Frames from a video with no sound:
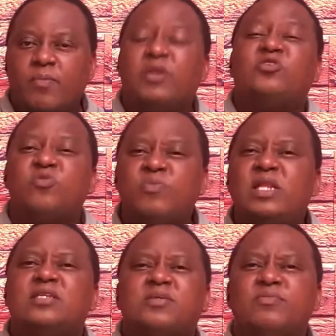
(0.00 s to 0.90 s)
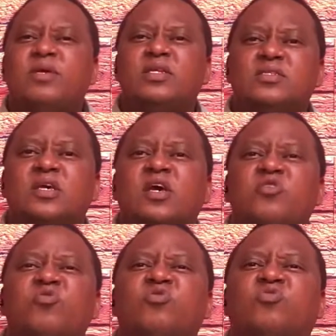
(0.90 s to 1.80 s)
But humility means
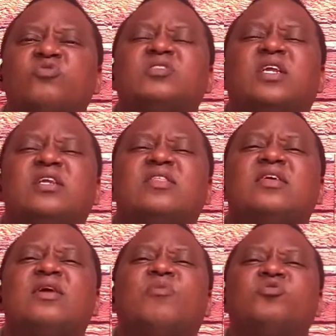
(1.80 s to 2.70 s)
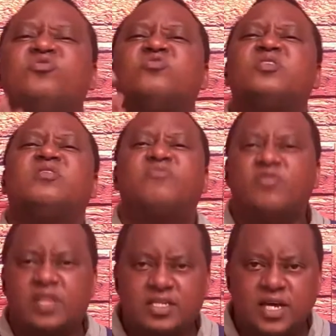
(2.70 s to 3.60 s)
you are not constantly thinking about yourself
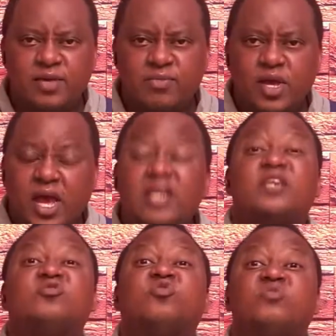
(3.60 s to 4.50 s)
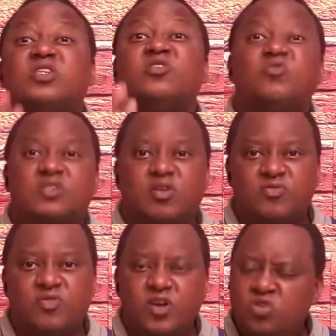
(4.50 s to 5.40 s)
all the time and exalting yourself.
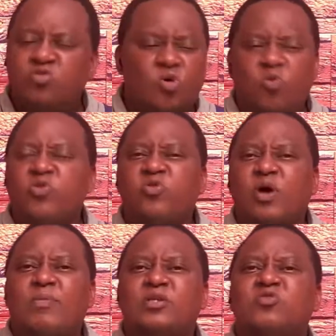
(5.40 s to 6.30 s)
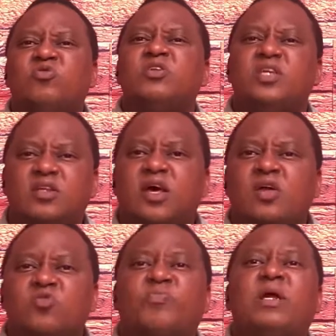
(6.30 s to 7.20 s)
You know who you are, but you don't need
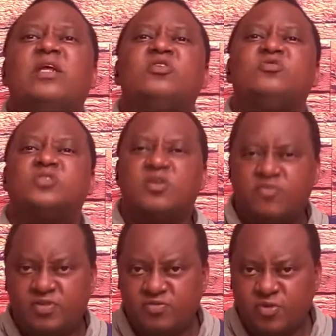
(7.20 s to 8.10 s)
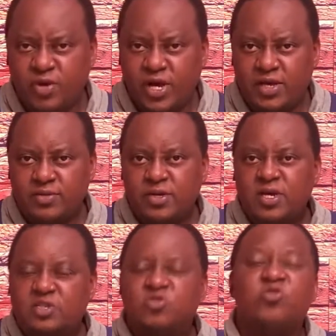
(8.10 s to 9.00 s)
to parade yourself everywhere.
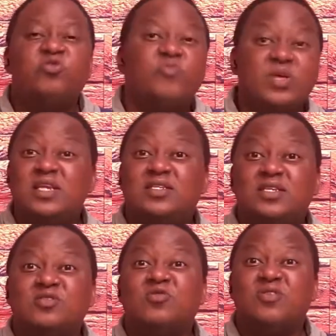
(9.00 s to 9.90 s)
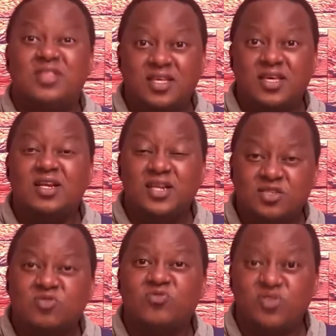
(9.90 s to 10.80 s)
So humility is not thinking
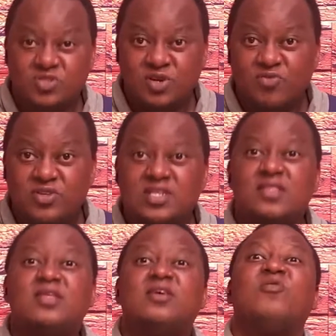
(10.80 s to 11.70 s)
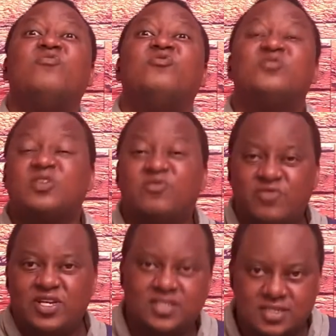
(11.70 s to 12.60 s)
less of yourself, it is thinking of yourself
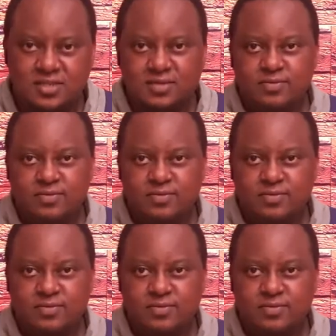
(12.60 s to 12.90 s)
less.